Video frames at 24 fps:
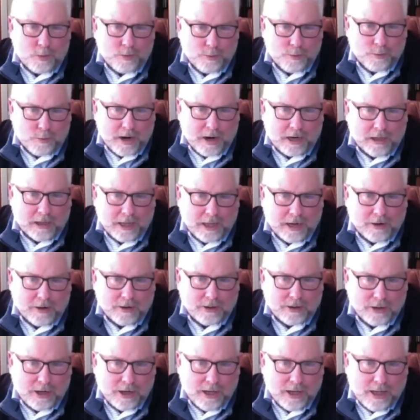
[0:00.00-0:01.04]
with
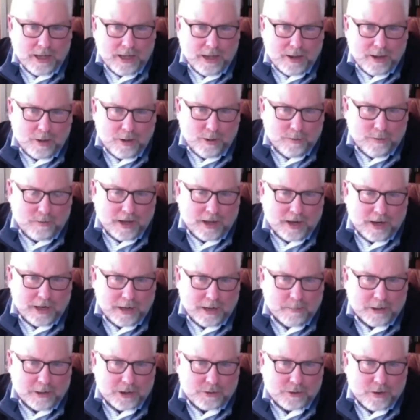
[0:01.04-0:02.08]
regulators. You've got to
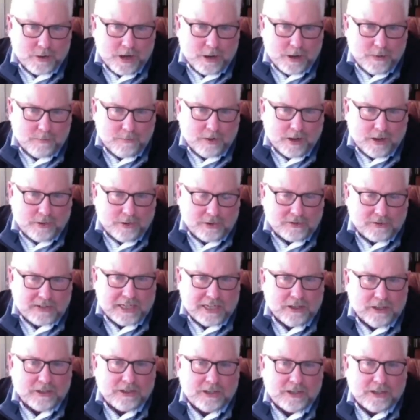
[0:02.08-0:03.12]
demonstrate you've got the
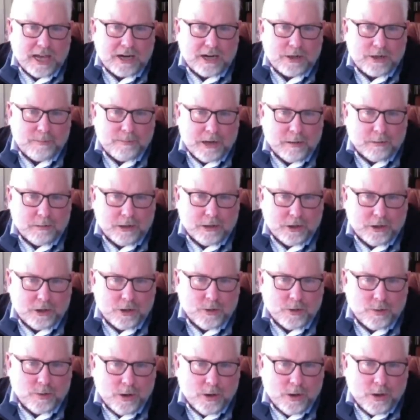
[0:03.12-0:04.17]
skill set to be able to
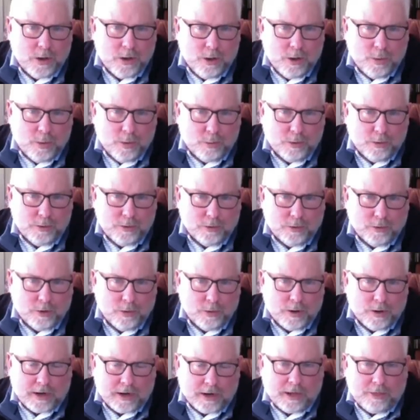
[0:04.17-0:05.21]
do what they're
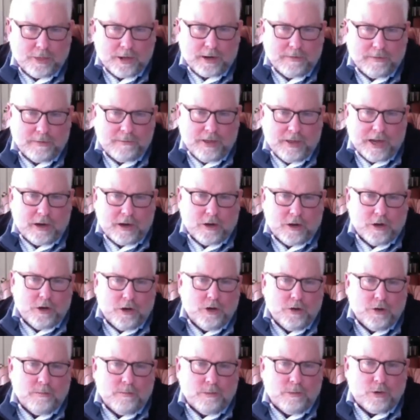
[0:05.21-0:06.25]
doing. And I think if they could
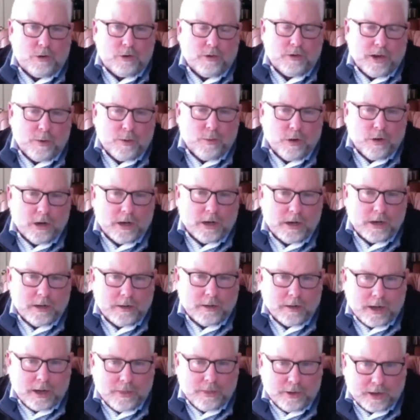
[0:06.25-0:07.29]
do more, they would.
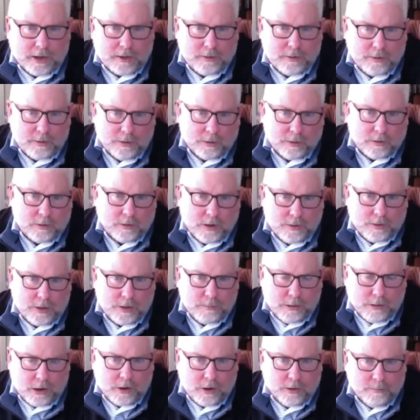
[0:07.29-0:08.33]
And I think
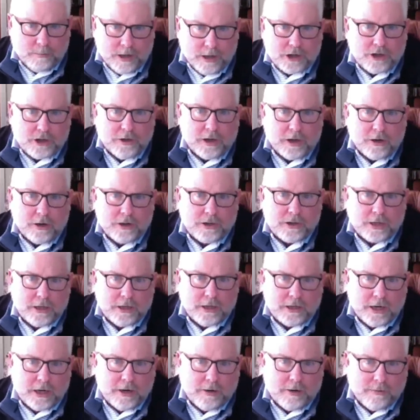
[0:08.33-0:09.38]
part of the mission there is to
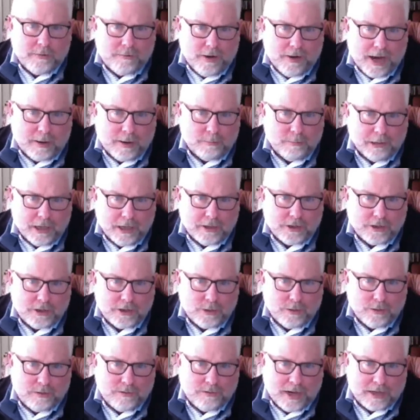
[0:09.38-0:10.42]
continue to find places
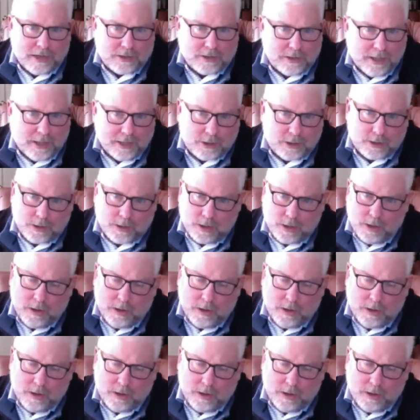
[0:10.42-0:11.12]
to invest. And that's